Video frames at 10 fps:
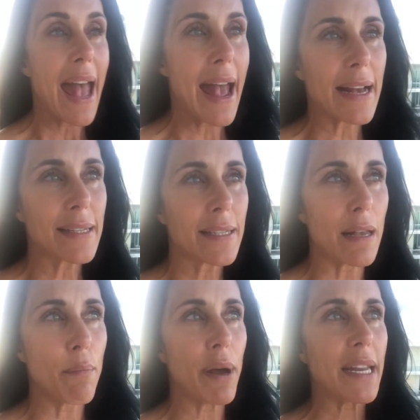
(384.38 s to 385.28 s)
as
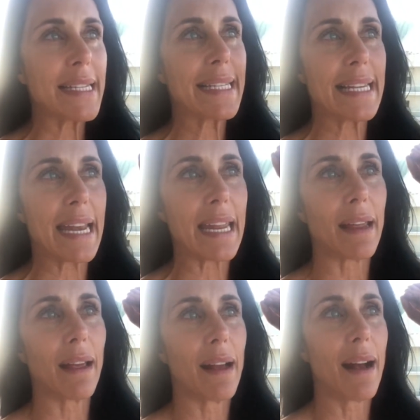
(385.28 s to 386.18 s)
somebody
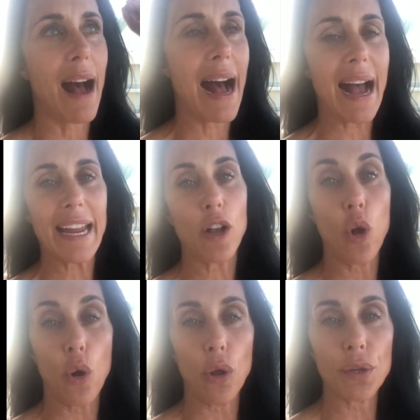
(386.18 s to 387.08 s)
setting high
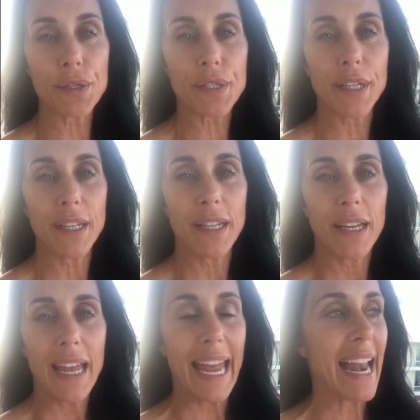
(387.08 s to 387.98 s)
goals
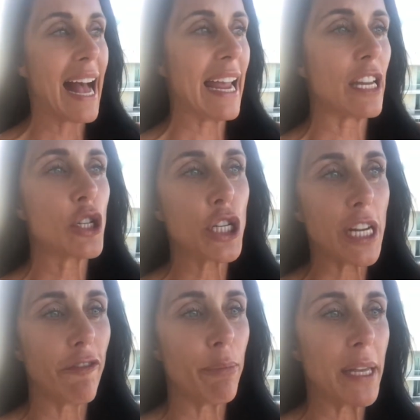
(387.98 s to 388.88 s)
and high
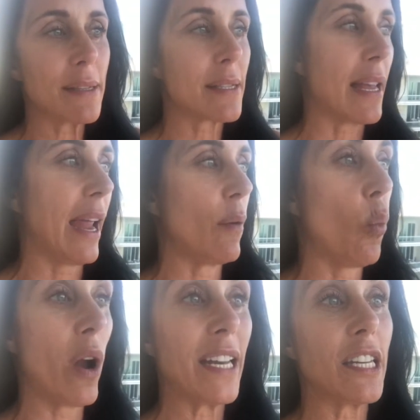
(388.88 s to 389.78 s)
achievements and
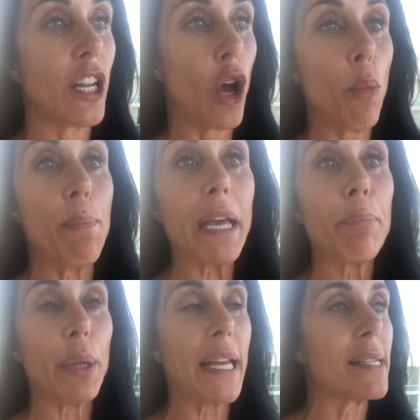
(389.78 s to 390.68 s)
wanting to go big
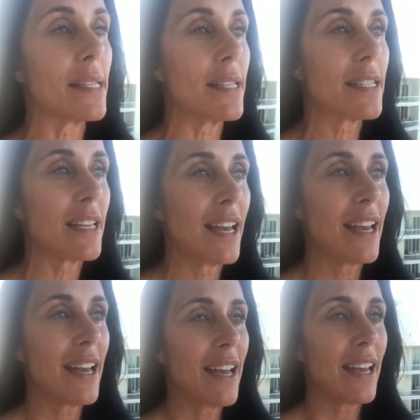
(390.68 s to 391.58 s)
places,
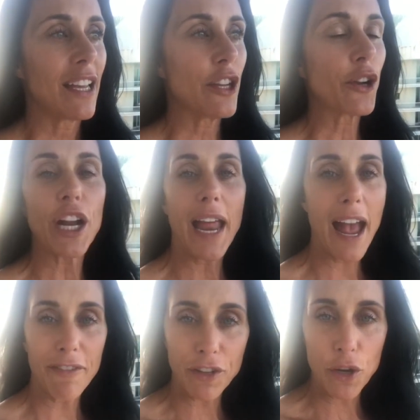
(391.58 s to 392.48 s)
you're gonna
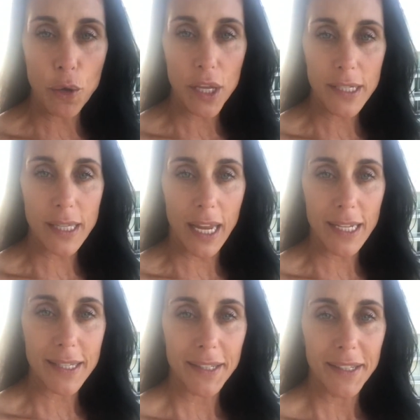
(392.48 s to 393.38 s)
have to know these
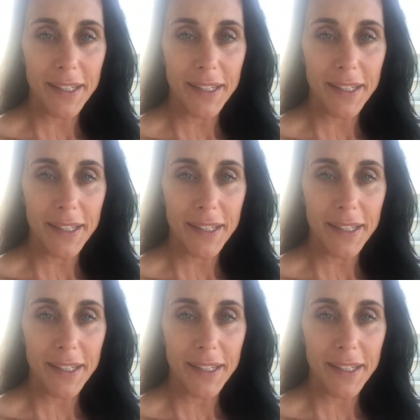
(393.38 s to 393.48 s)
things.